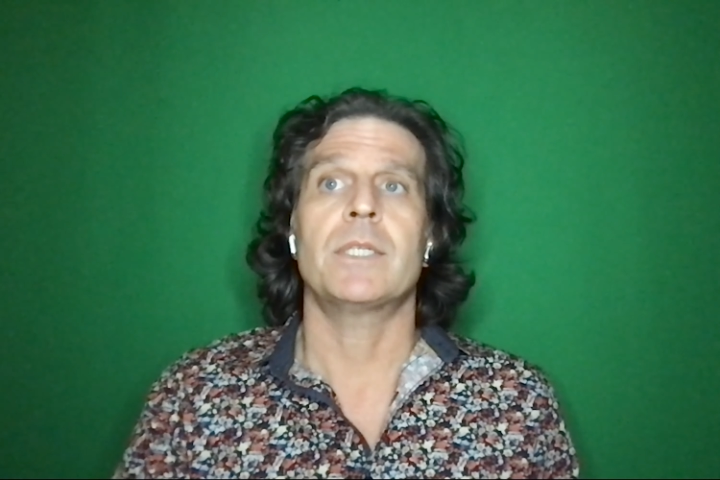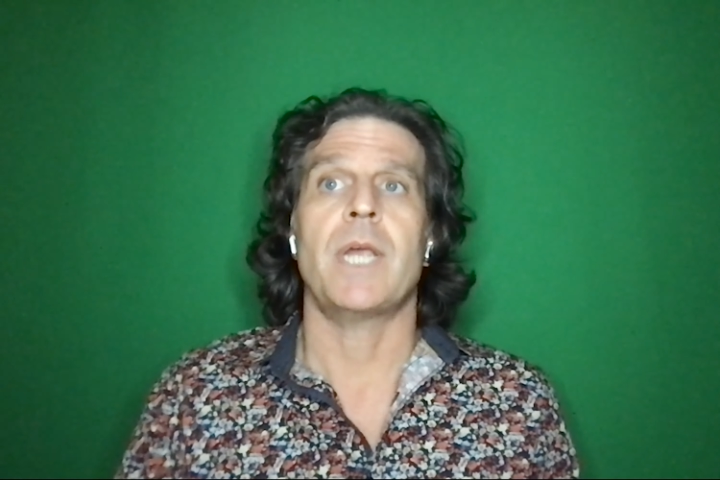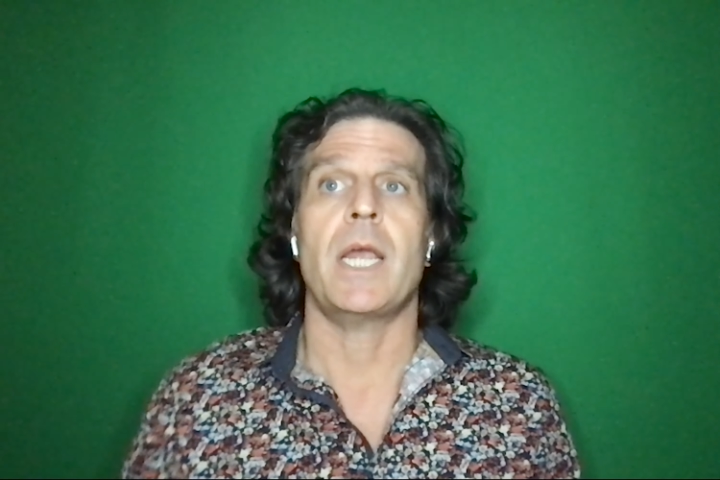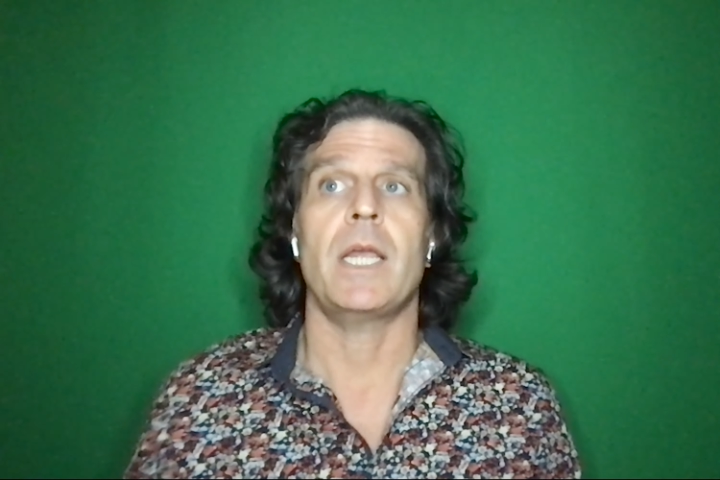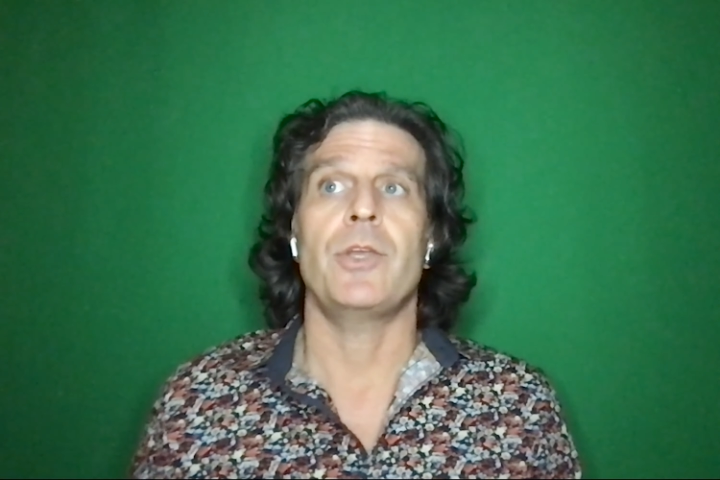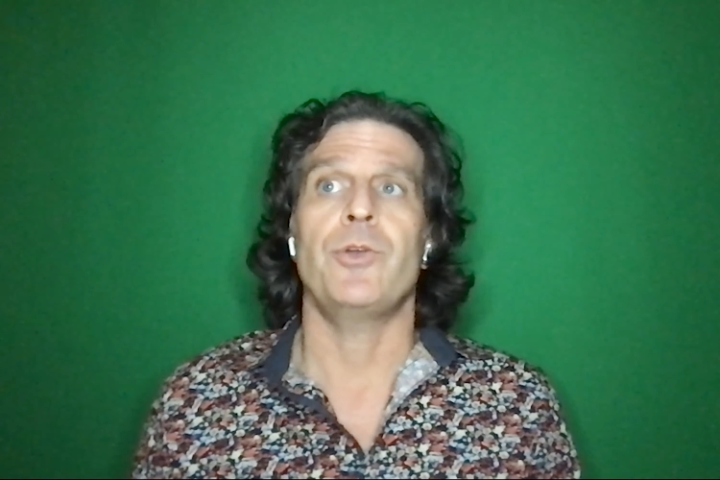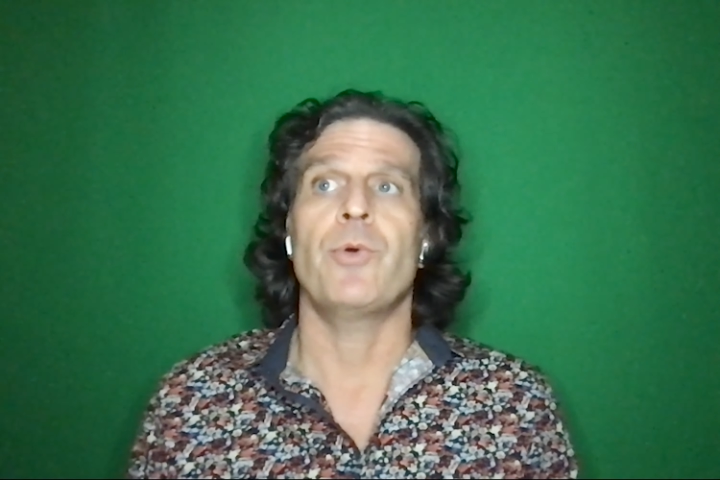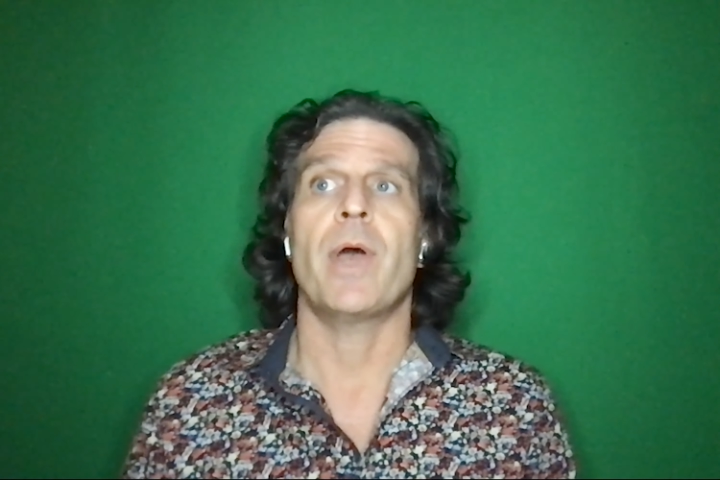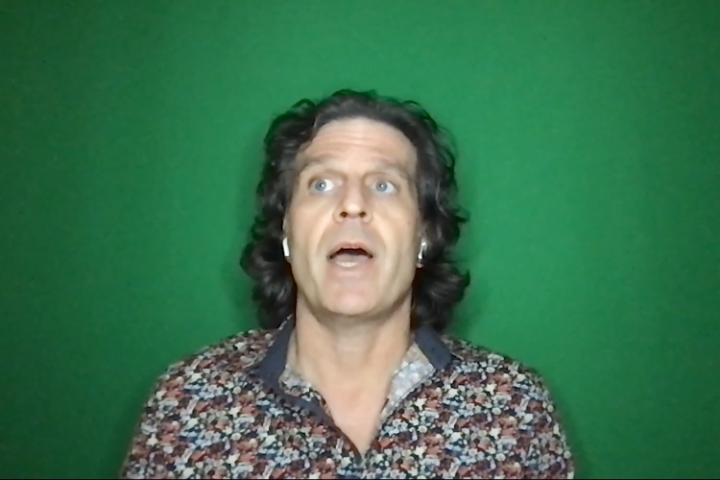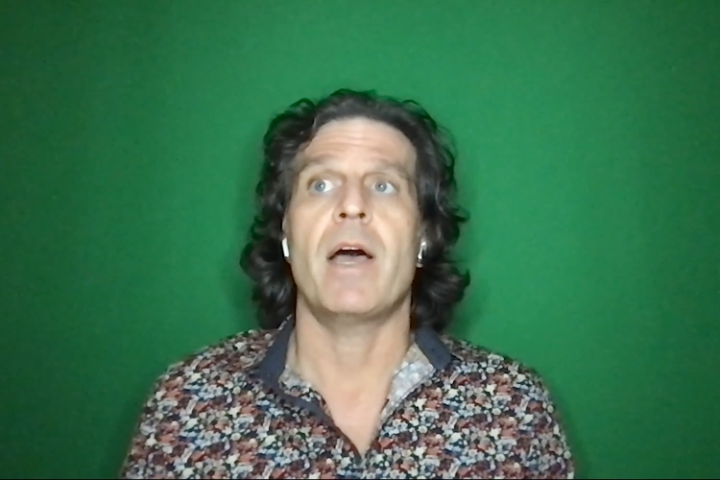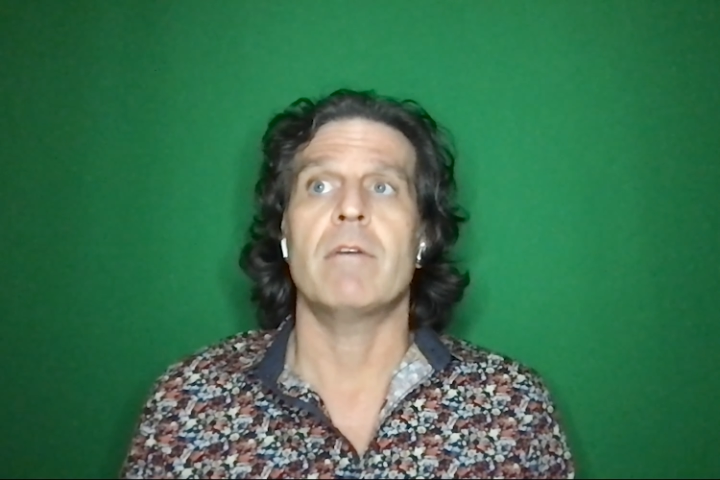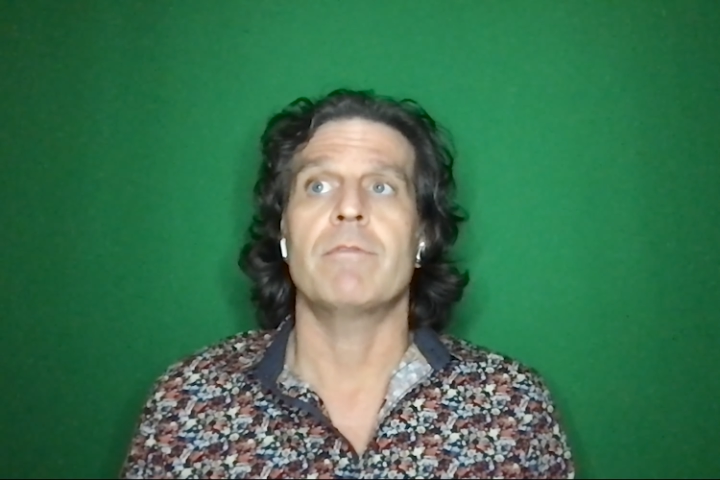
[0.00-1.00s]
say you
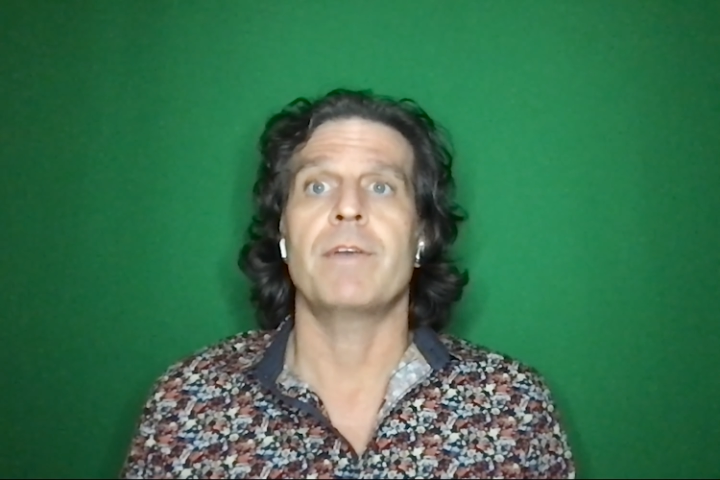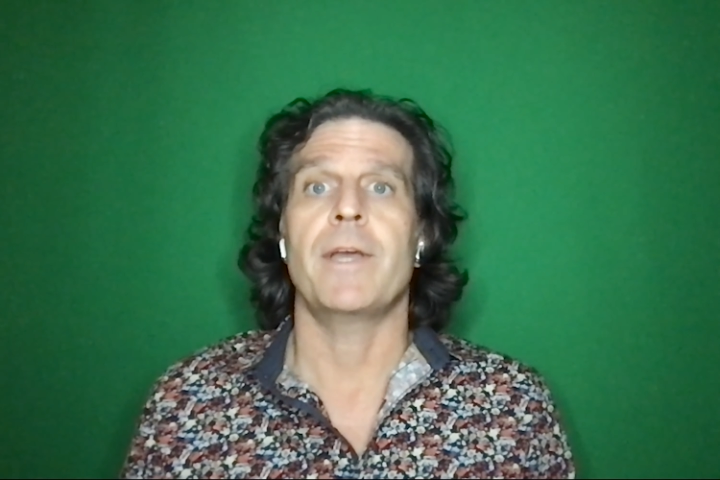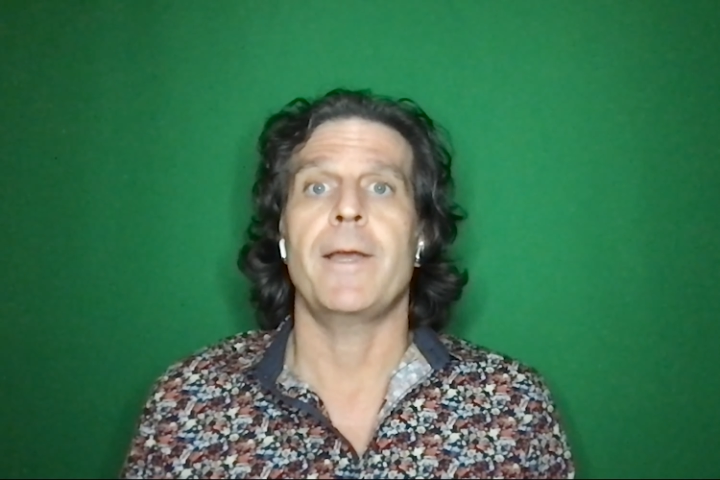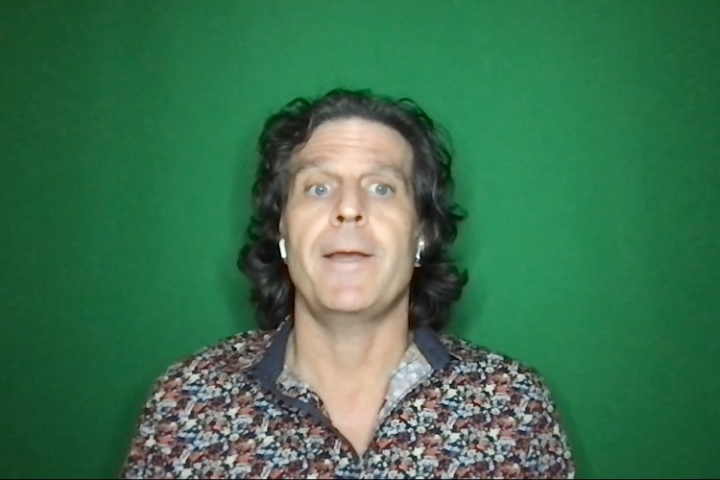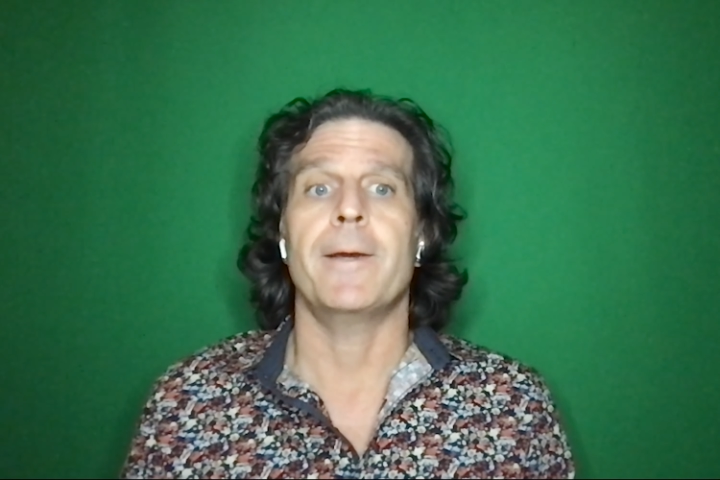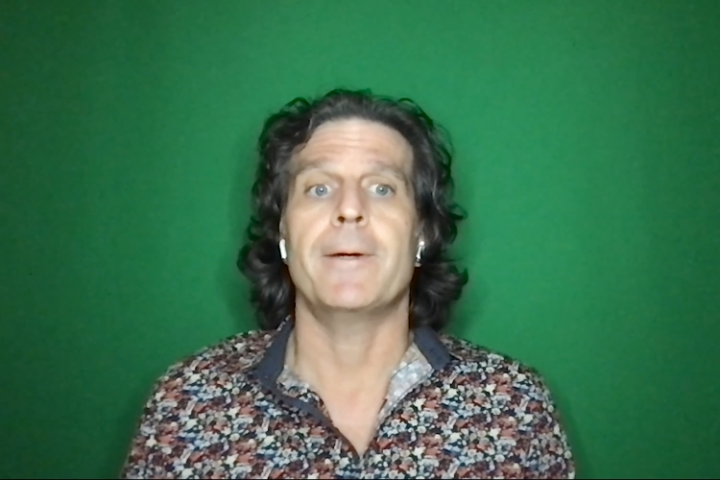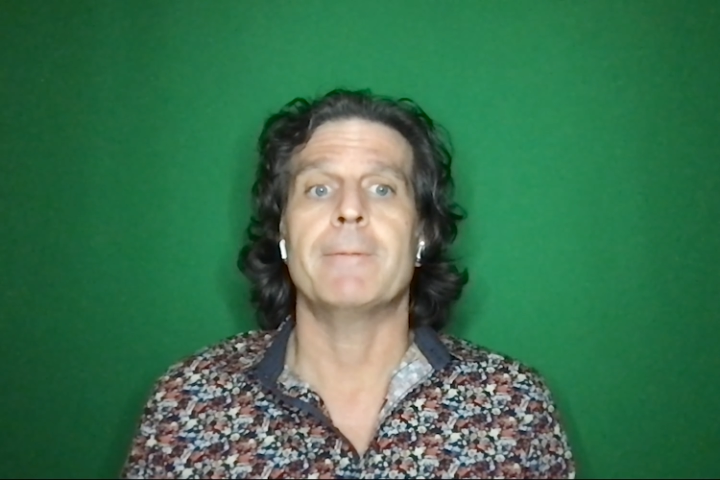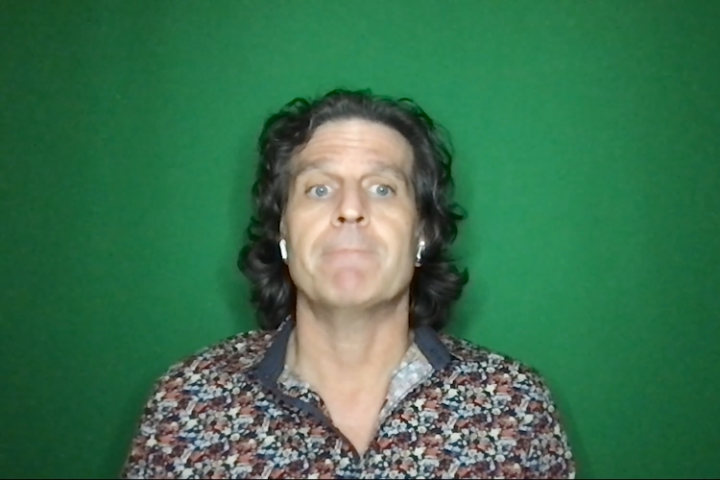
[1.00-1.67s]
have a